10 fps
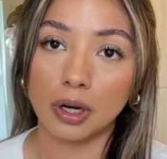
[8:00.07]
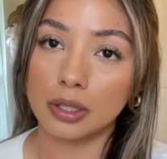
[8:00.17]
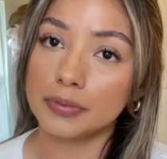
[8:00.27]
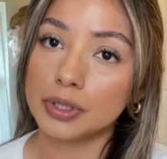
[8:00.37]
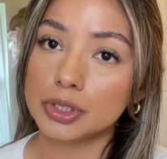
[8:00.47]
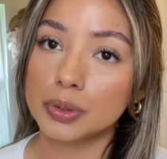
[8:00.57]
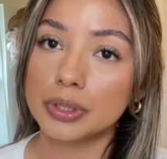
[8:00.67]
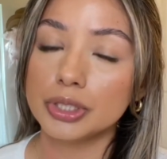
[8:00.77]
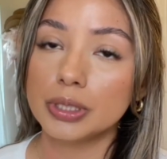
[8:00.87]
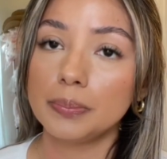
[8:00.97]
all of your
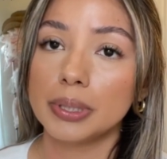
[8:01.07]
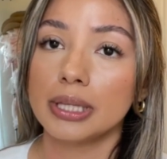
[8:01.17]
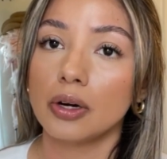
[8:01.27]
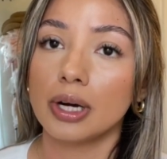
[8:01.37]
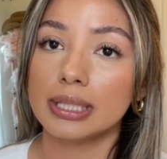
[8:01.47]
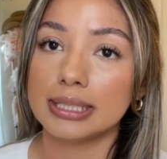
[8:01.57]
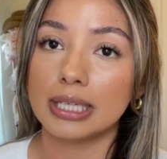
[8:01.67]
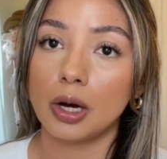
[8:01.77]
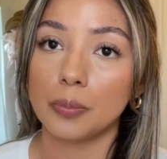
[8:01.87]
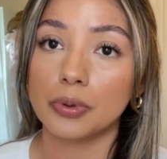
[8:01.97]
tuition, but they'll at least
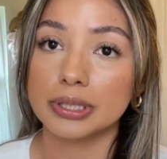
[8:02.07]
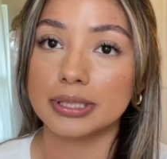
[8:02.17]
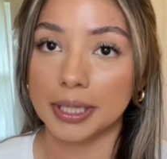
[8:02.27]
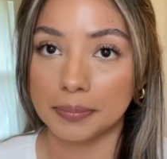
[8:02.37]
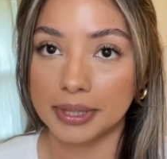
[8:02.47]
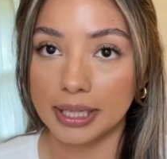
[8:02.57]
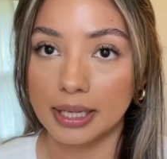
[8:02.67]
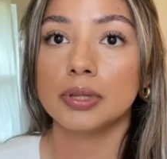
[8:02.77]
help with something.